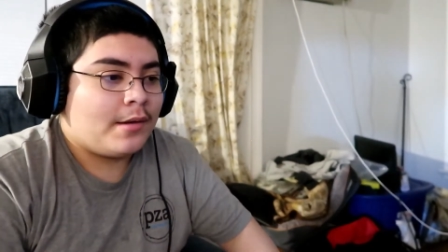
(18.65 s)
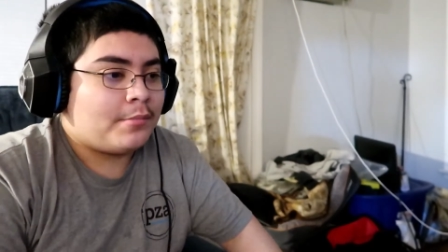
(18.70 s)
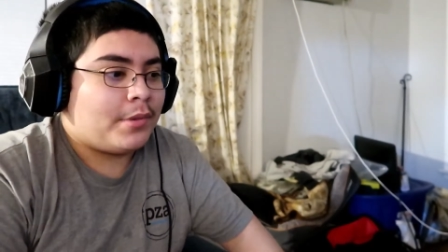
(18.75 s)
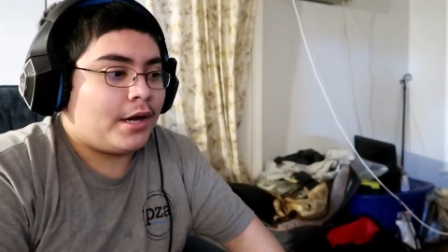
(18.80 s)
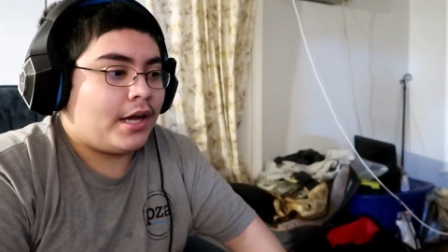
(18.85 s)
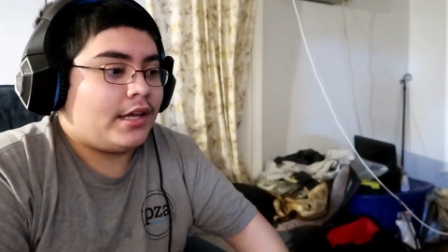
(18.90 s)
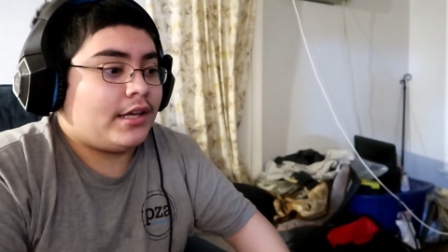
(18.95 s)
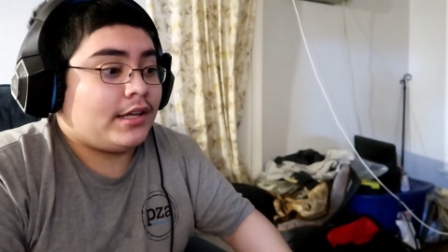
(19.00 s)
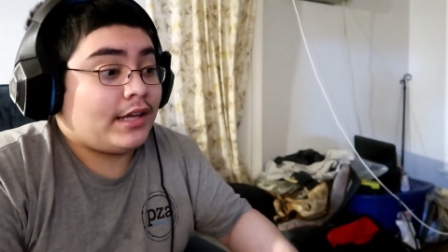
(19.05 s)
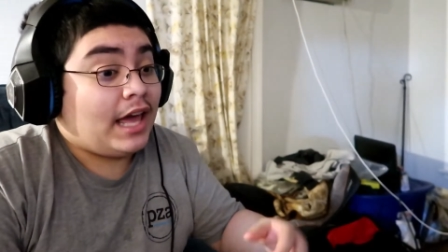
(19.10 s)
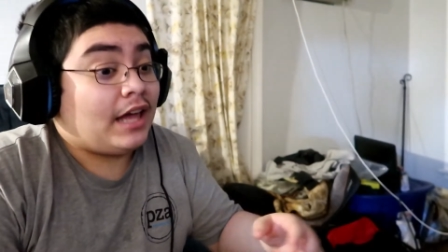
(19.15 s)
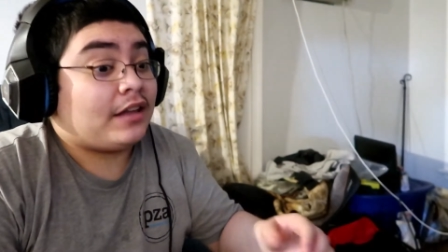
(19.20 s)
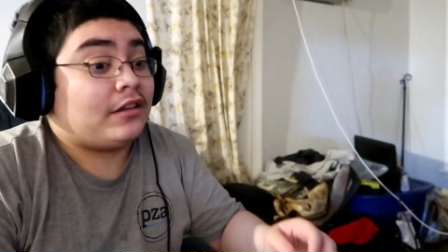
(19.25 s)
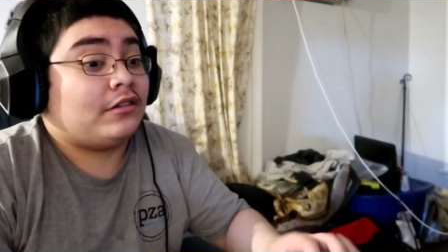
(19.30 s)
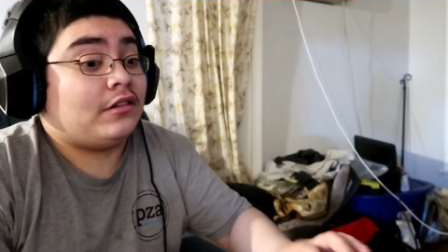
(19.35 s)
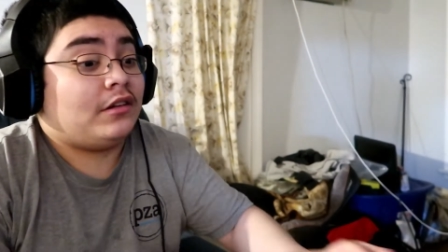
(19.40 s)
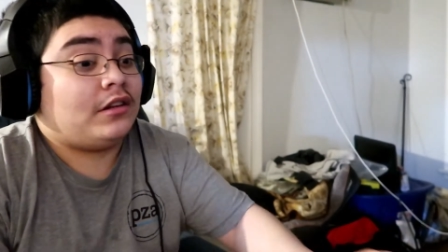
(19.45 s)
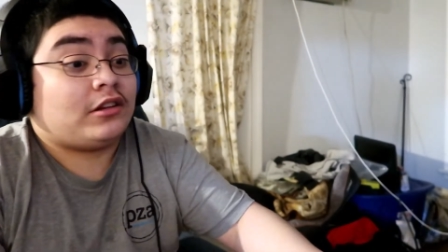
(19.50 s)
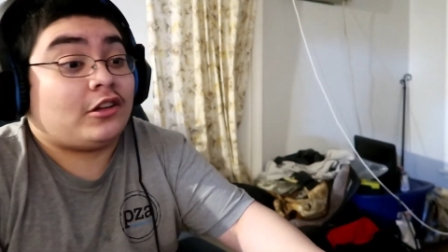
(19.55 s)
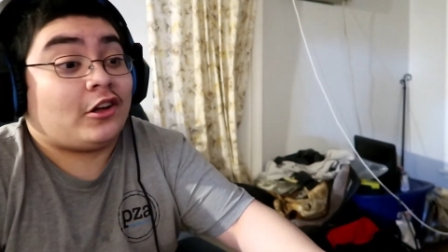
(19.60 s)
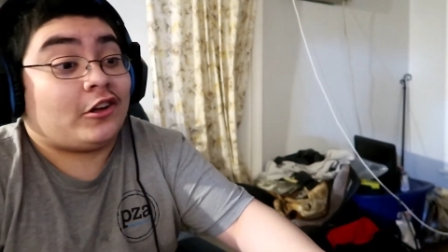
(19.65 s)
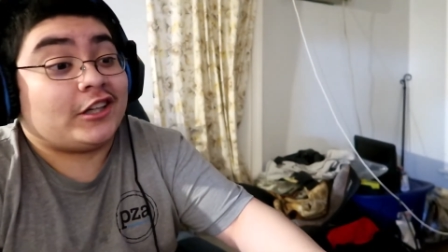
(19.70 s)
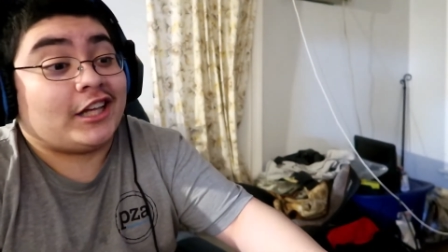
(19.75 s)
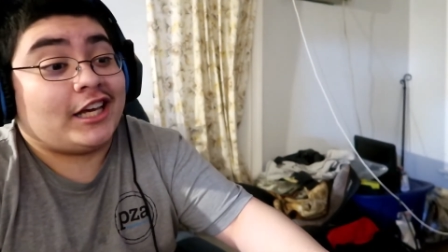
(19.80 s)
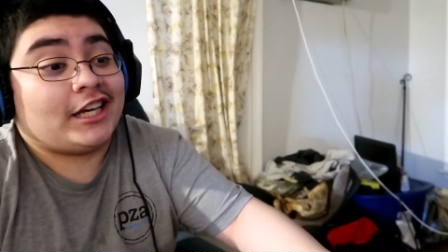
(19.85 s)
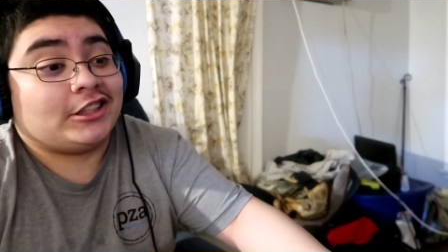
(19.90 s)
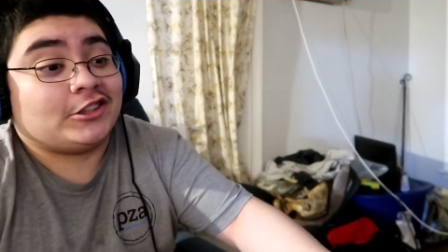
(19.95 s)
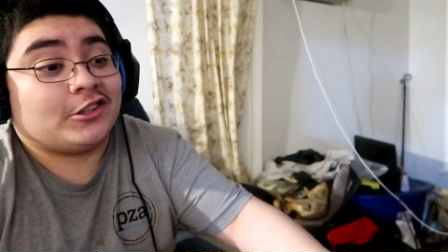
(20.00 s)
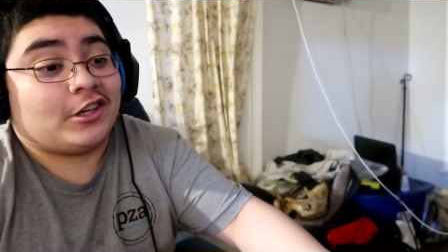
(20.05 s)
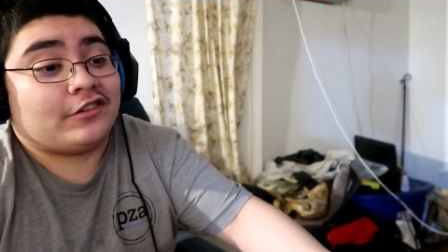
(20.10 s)
But yeah, so this is called
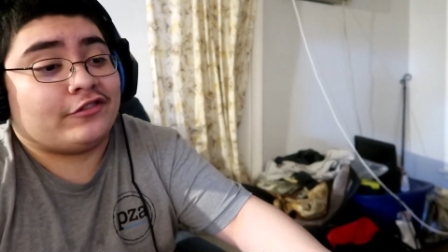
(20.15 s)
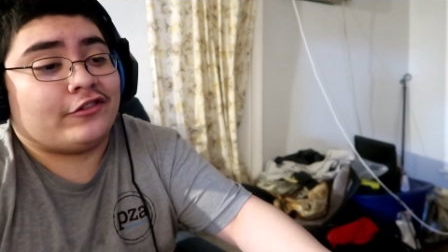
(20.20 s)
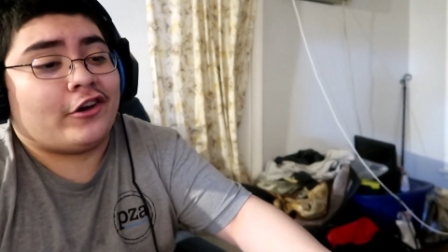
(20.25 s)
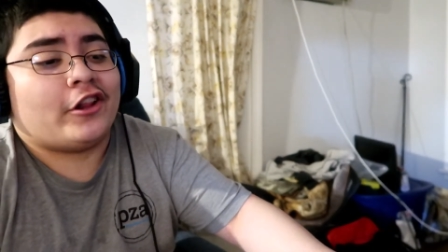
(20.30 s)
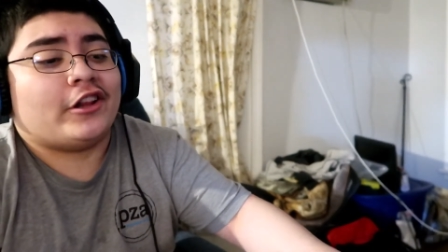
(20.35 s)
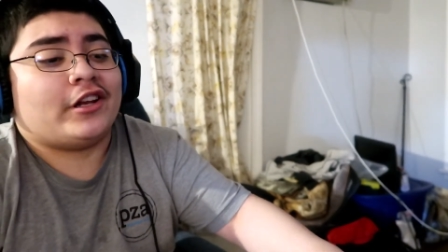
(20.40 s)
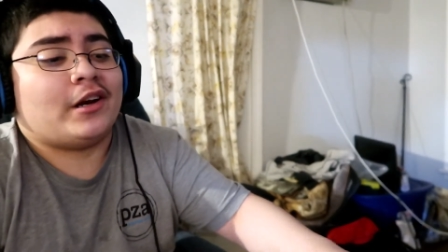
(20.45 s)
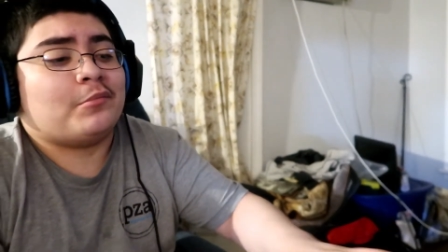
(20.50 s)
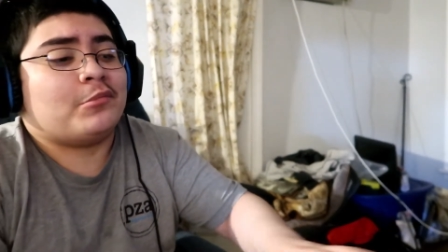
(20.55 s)
Angel Has Fallen.